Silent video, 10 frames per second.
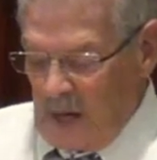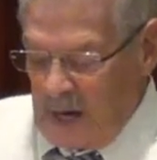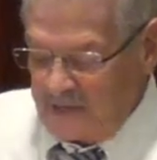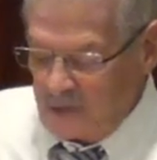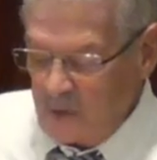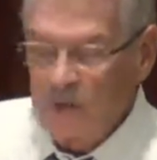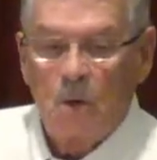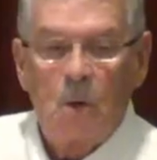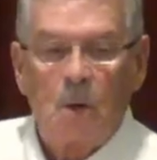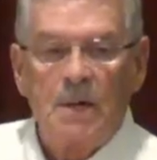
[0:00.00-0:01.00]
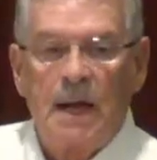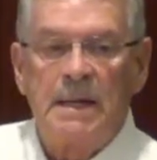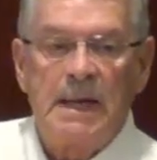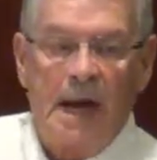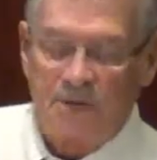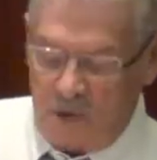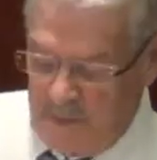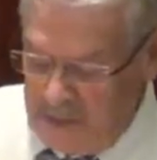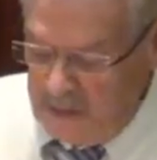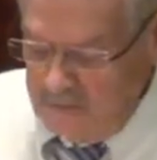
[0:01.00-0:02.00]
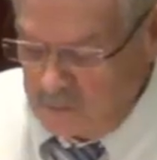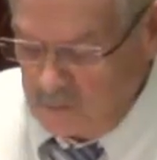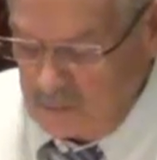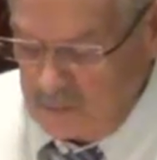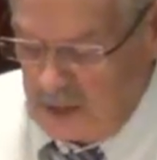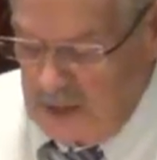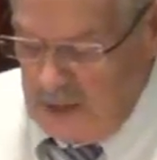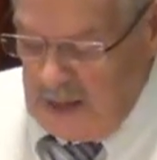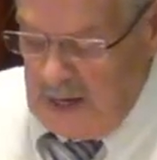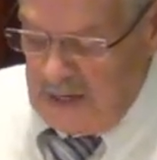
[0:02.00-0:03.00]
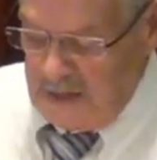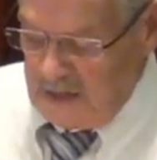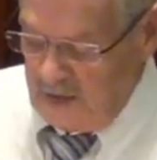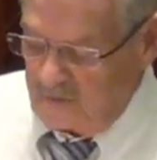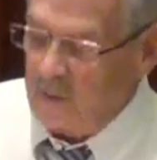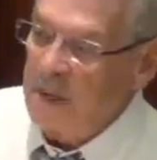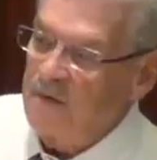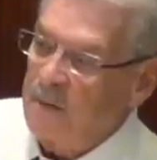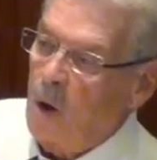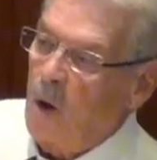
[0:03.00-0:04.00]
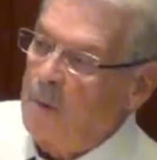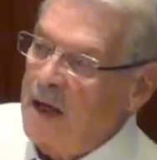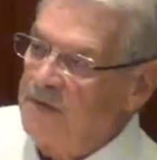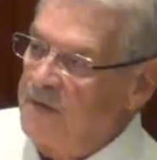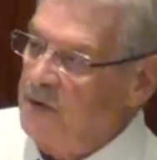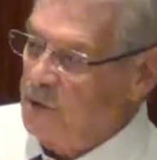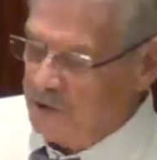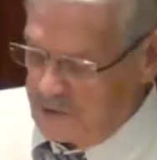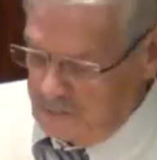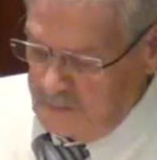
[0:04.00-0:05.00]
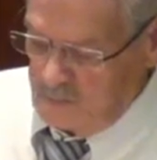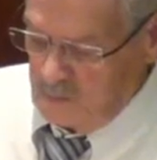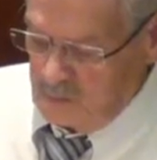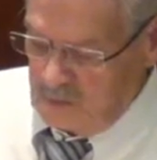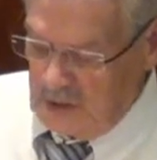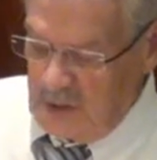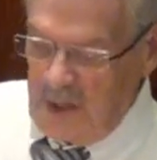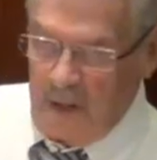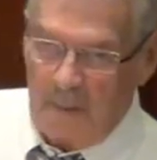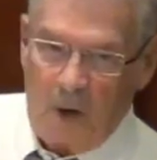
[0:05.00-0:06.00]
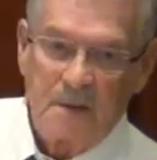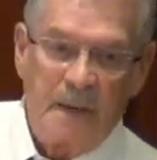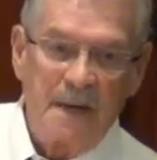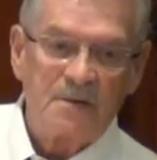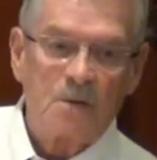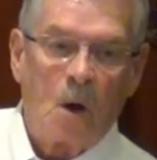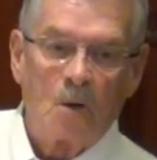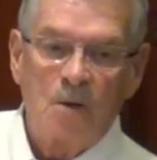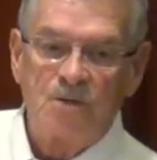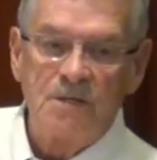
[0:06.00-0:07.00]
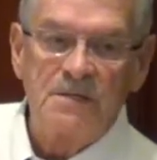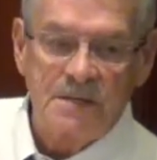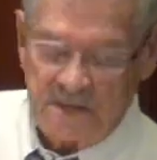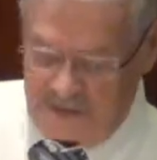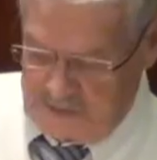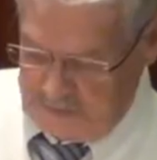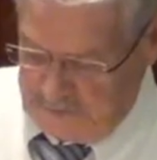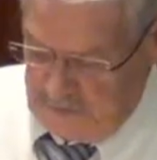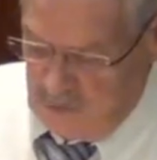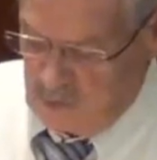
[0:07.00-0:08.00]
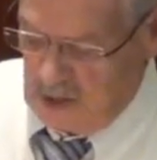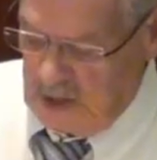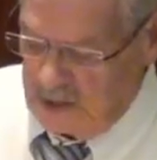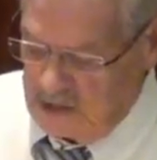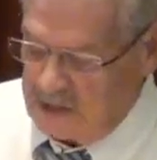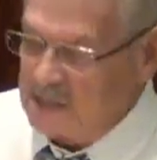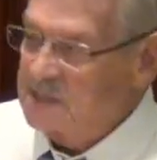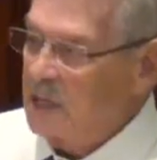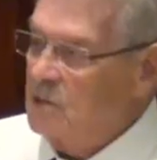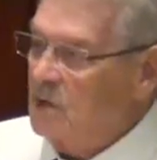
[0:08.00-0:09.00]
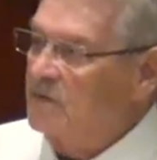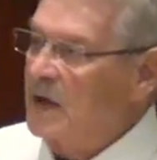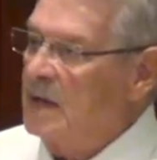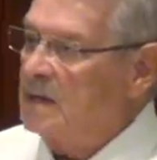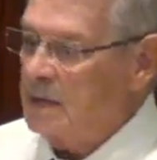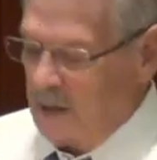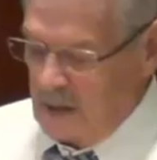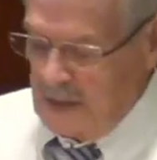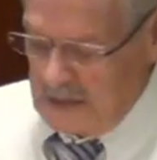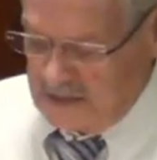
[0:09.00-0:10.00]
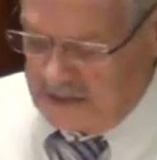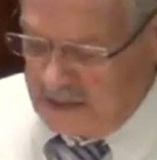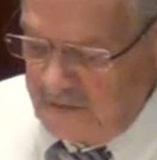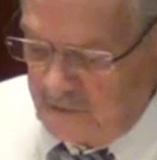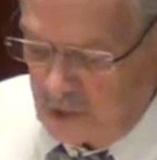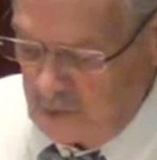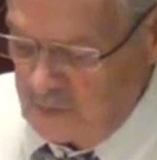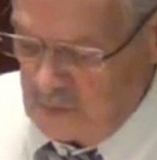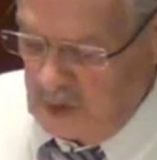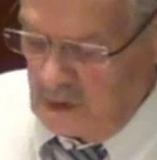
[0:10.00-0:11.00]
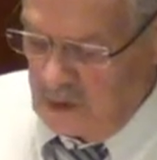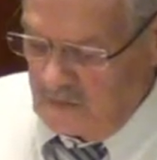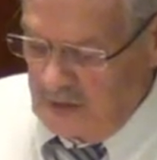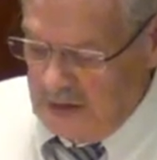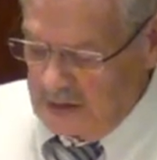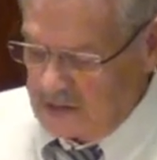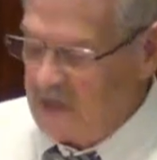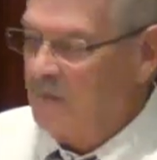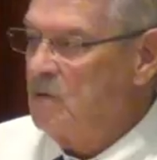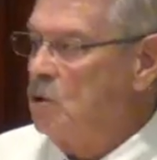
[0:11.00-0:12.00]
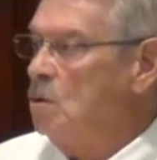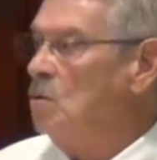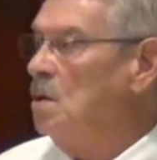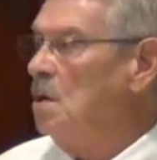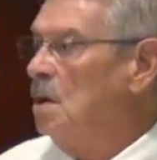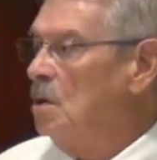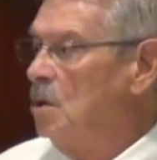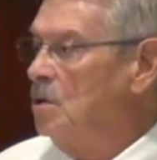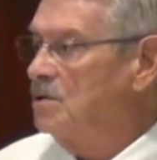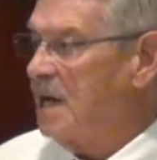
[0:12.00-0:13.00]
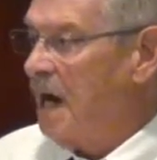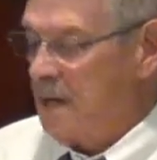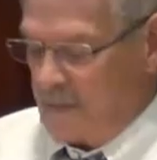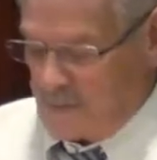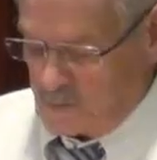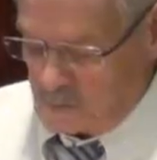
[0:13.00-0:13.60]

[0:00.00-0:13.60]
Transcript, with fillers: I sought the Lord, and he answered me, and he delivered me from all my fears. And Bartimaeus called on Jesus, and Jesus said, Your faith has saved you, your faith has given you new sight.